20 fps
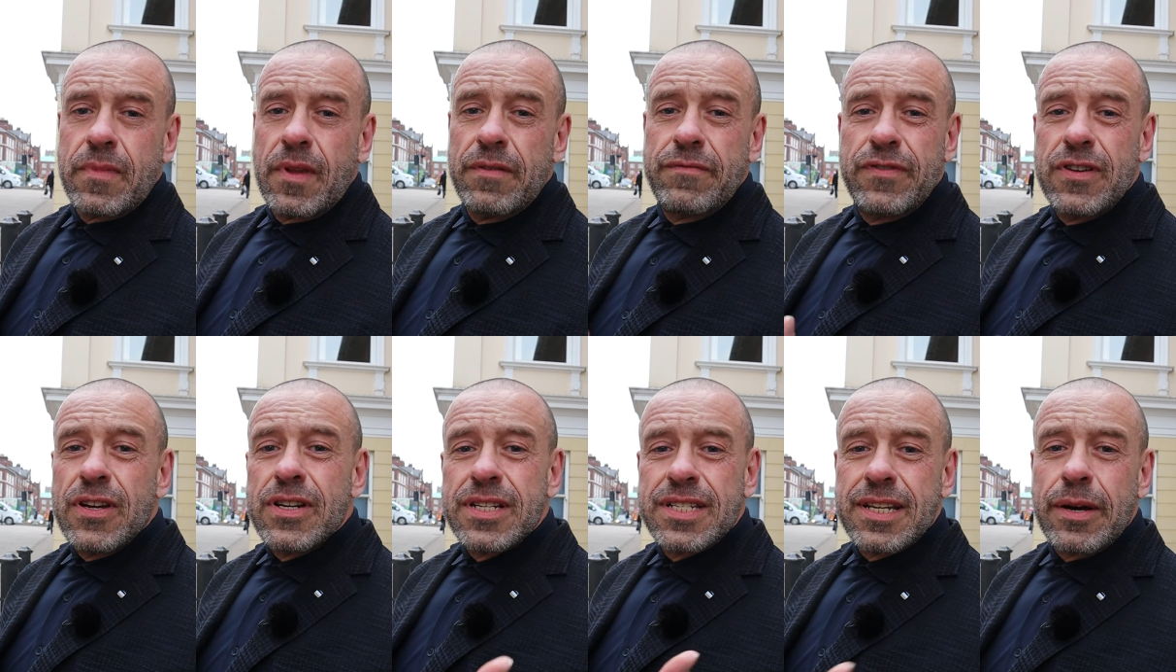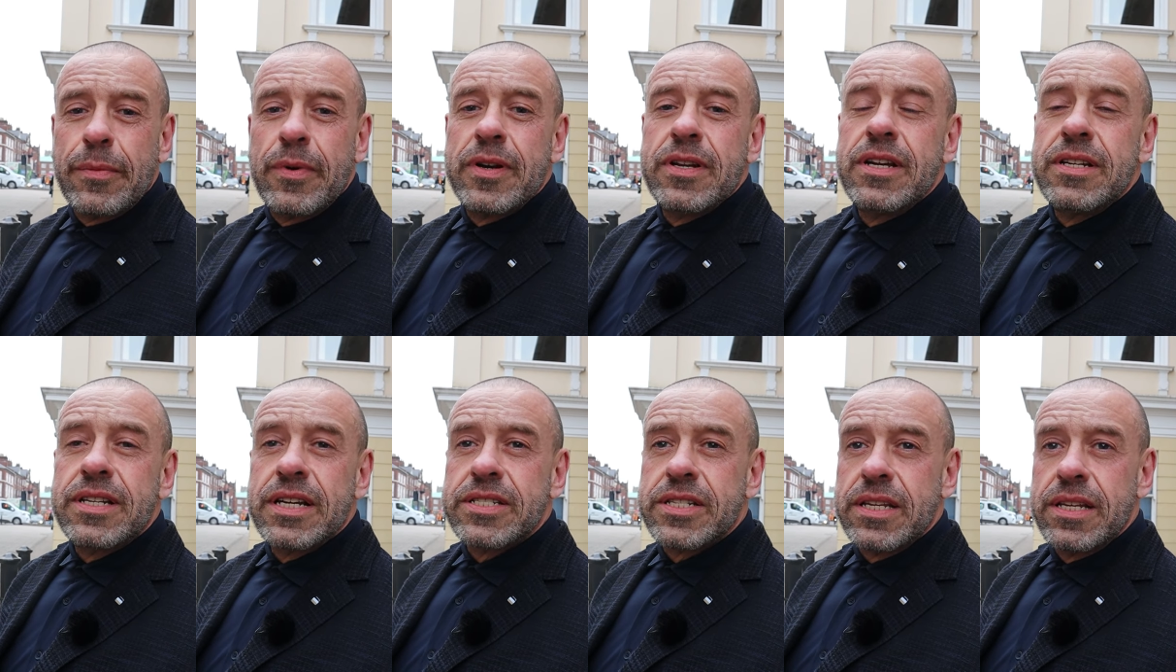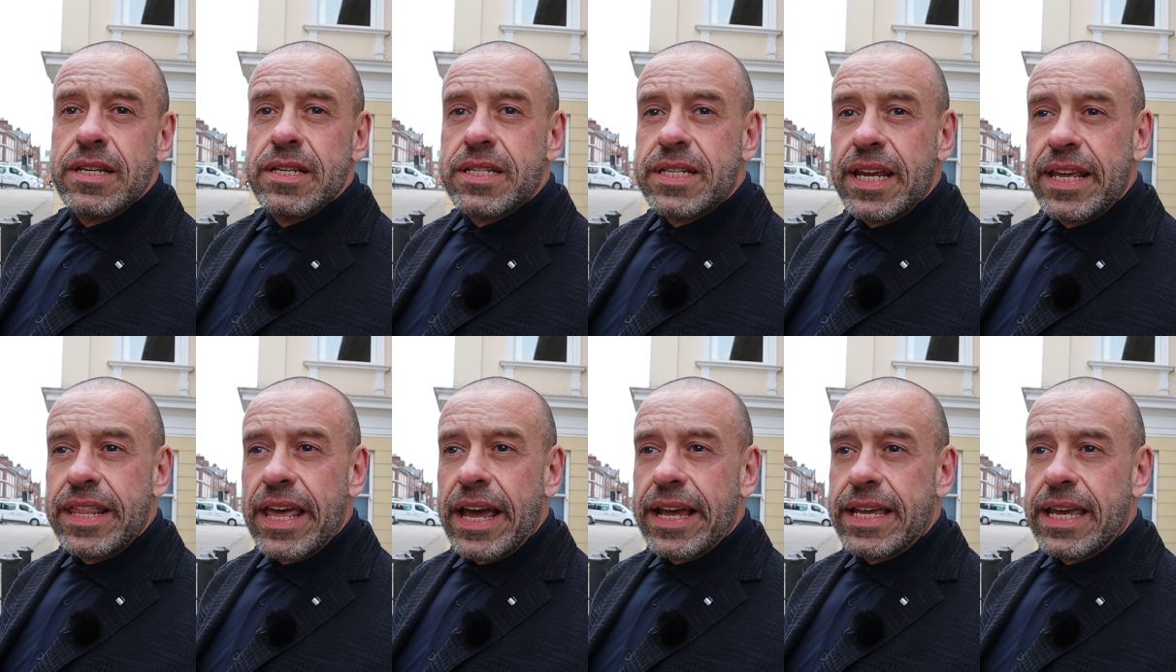if you're someone who doesn't
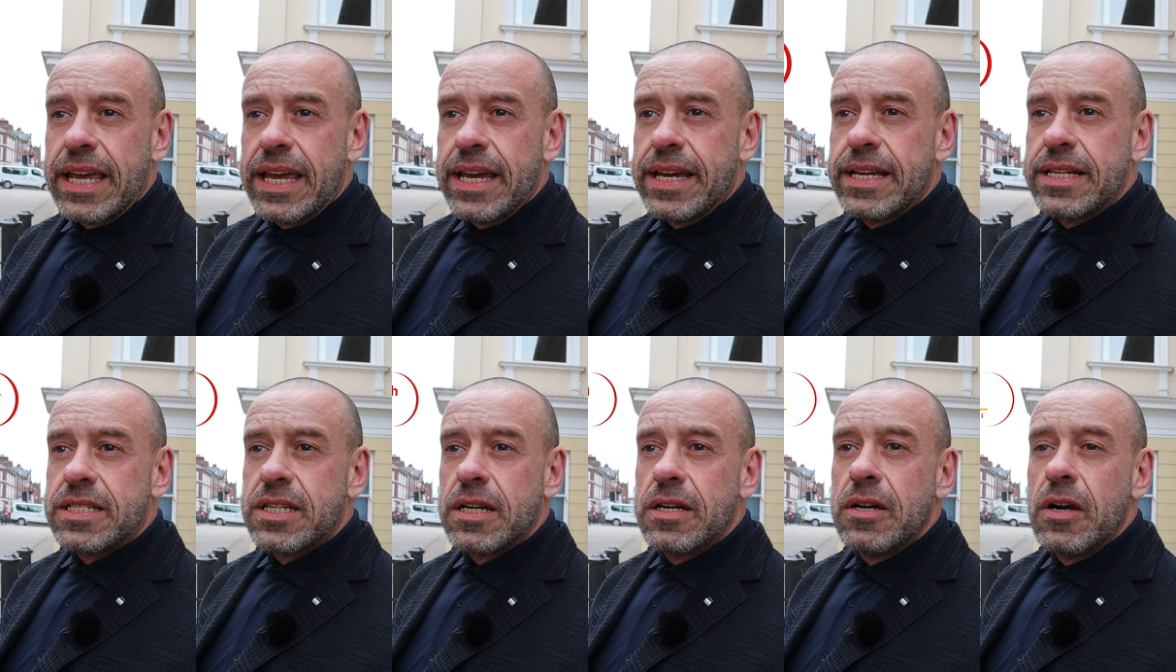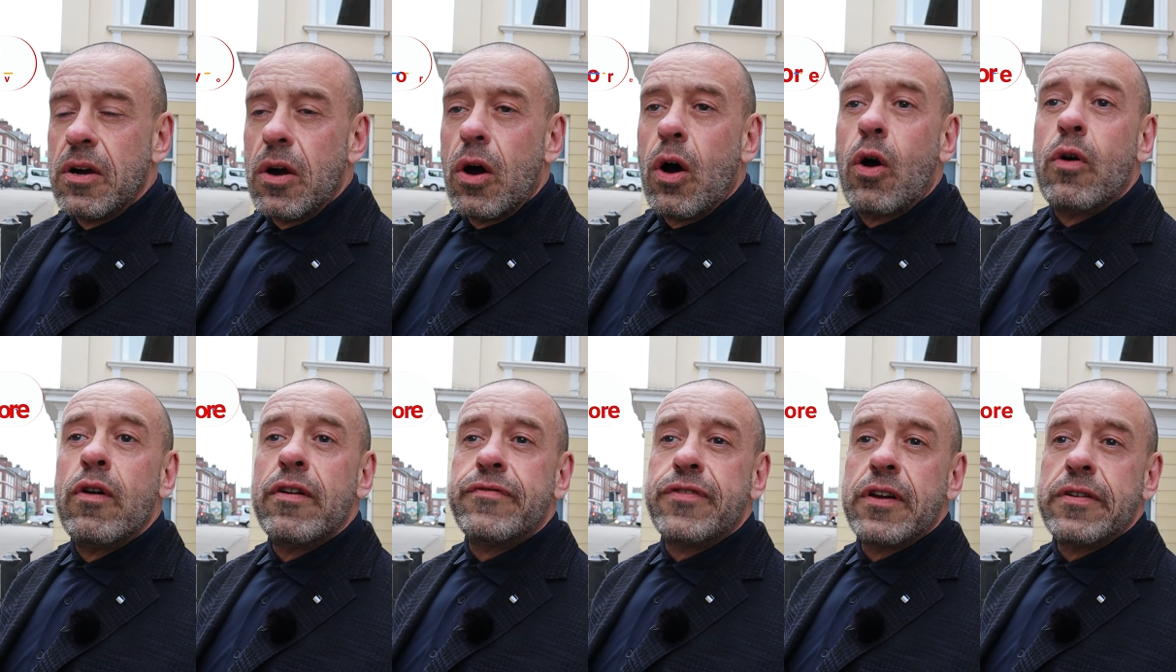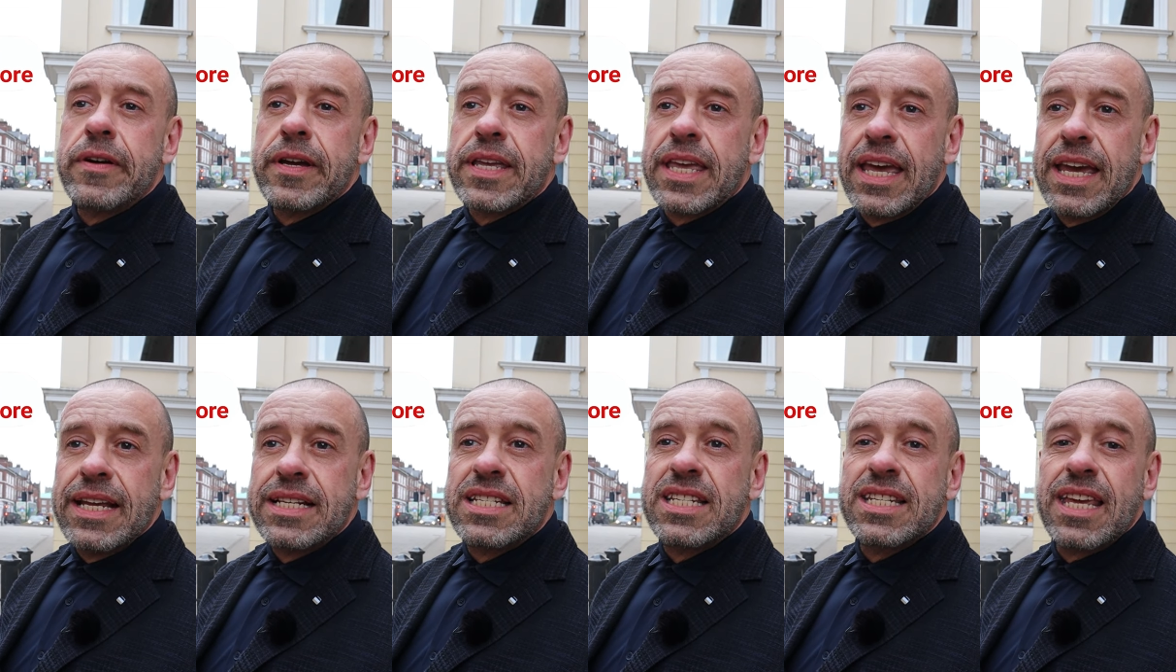see their kid, or if you're a
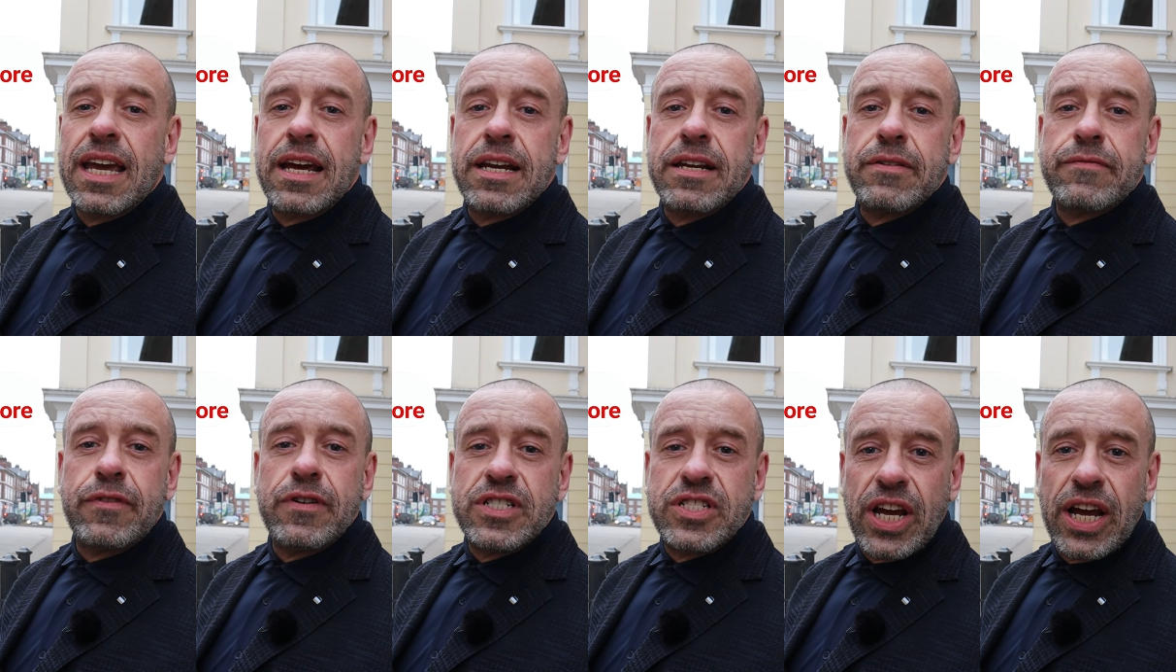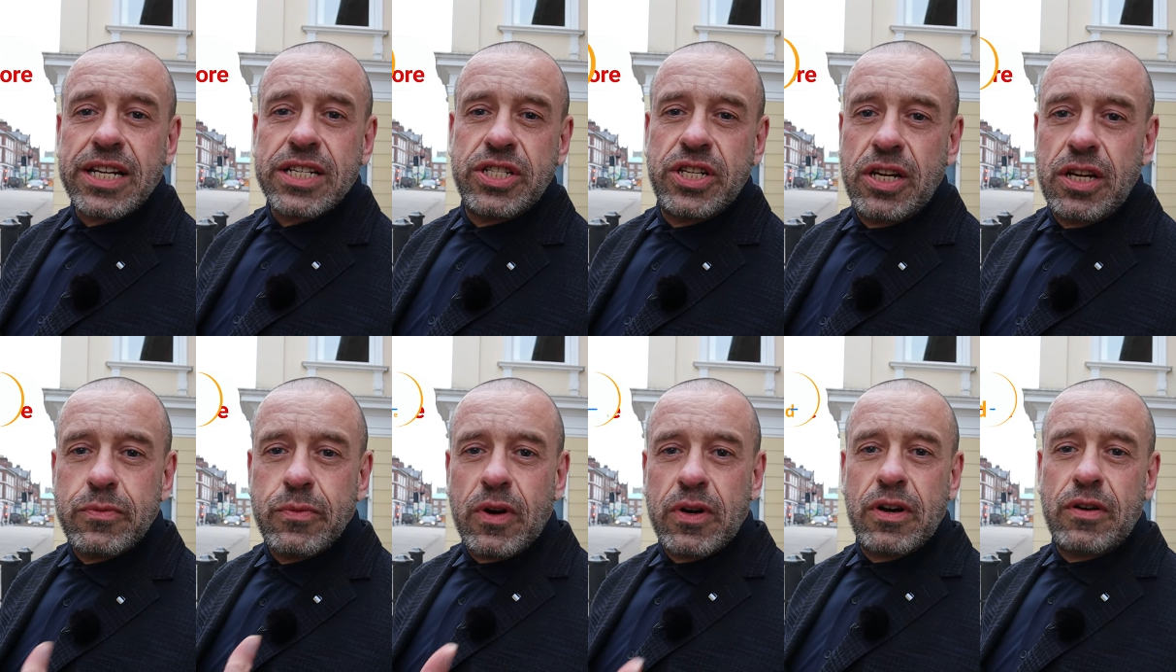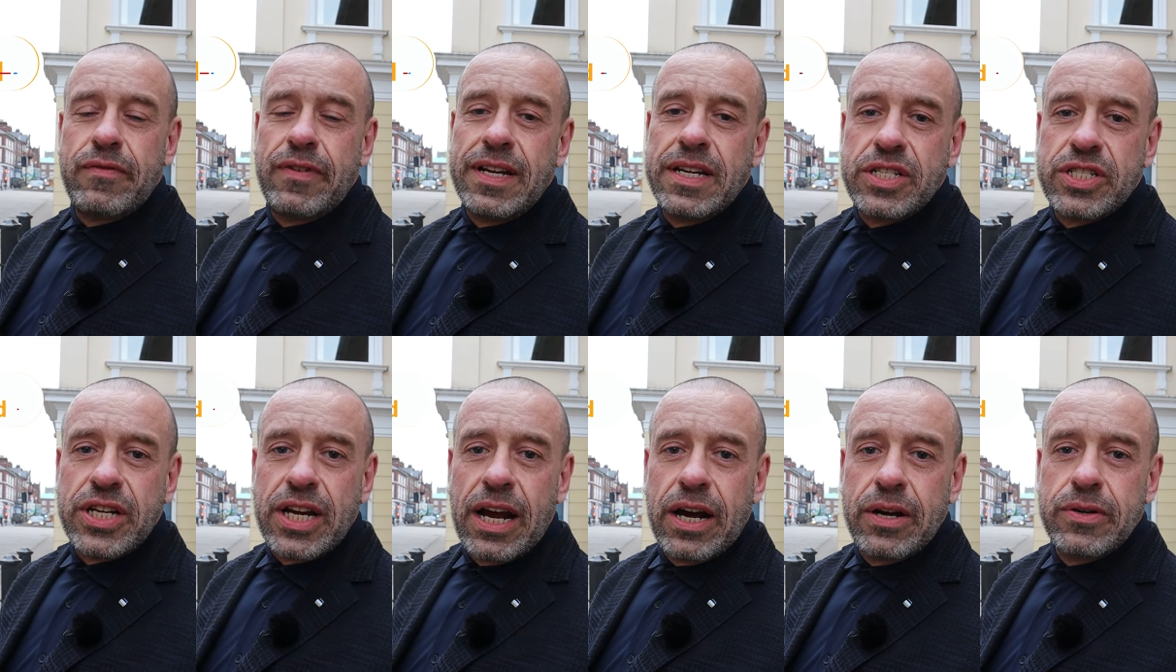kid scared of rejection, you want to
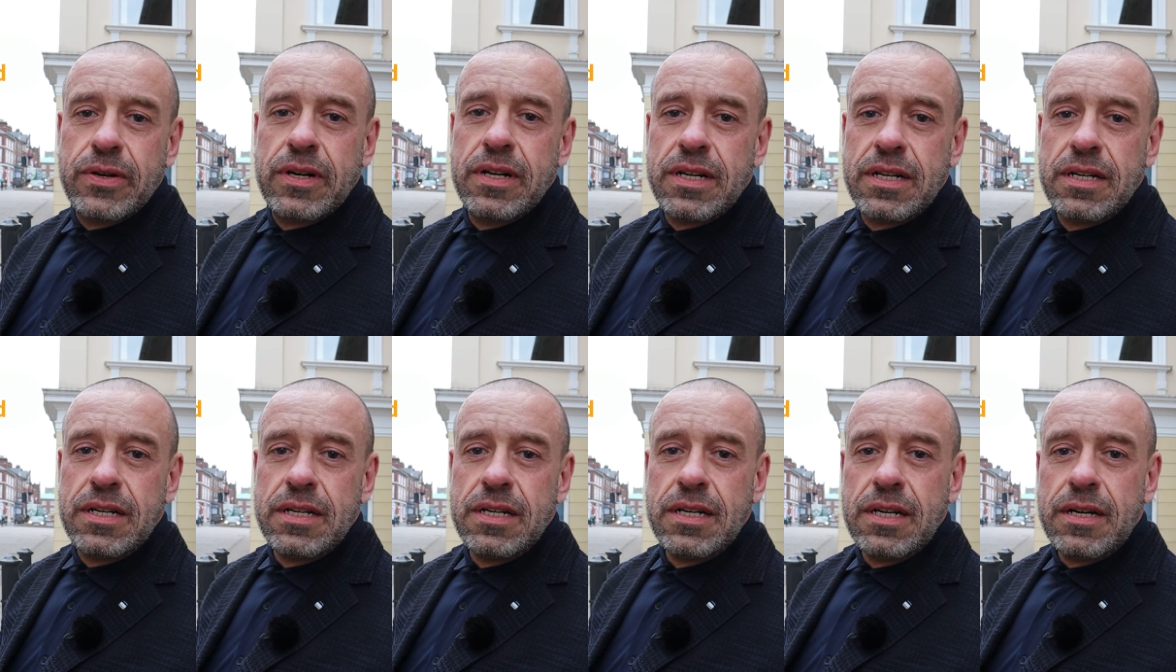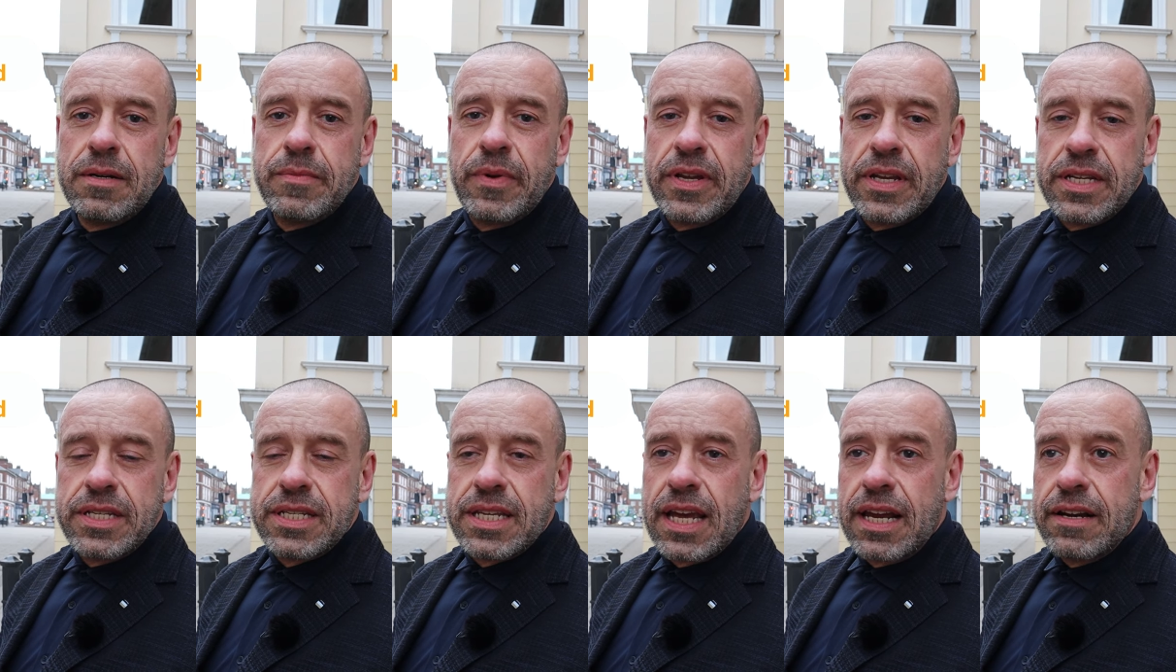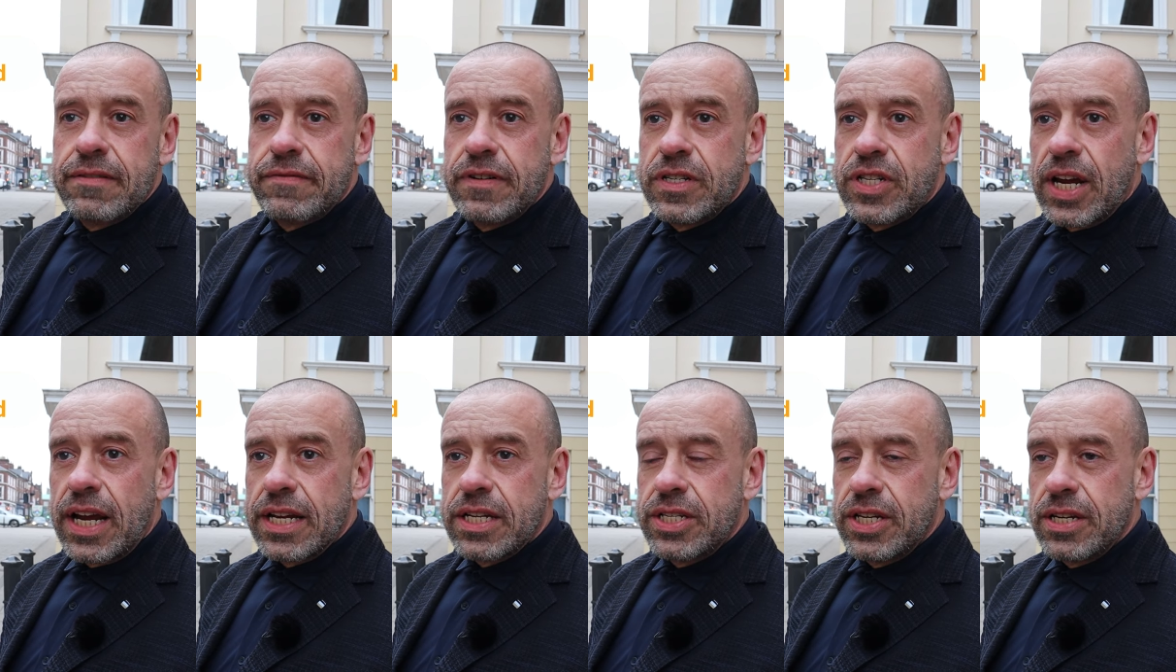reach out, but you're scared of
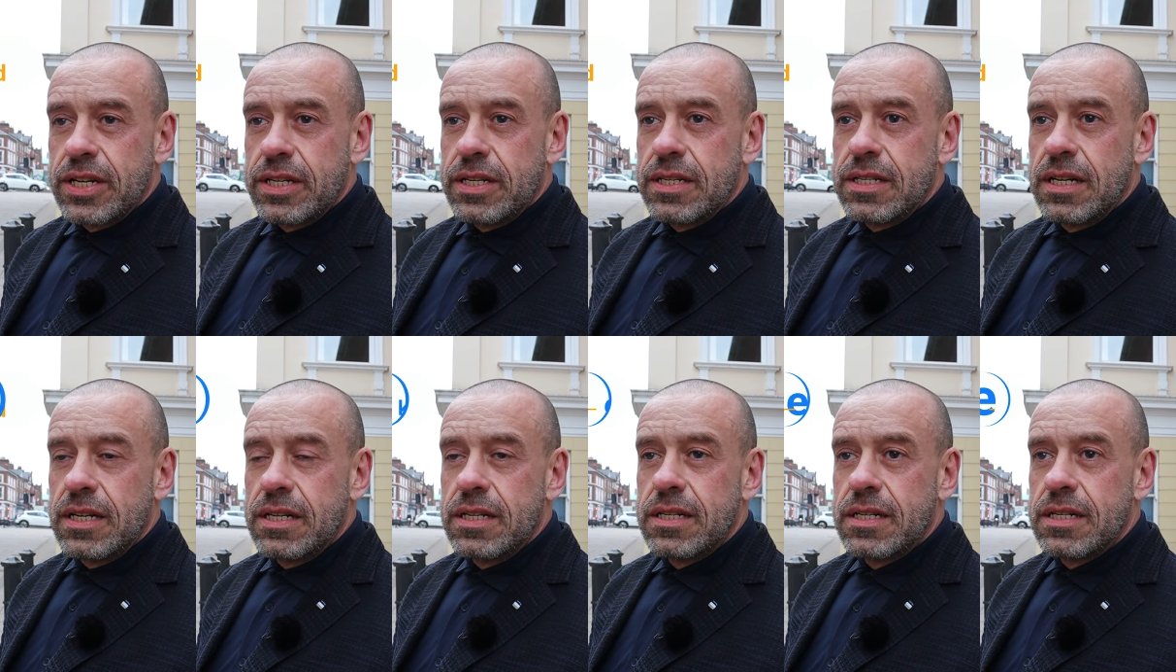rejection,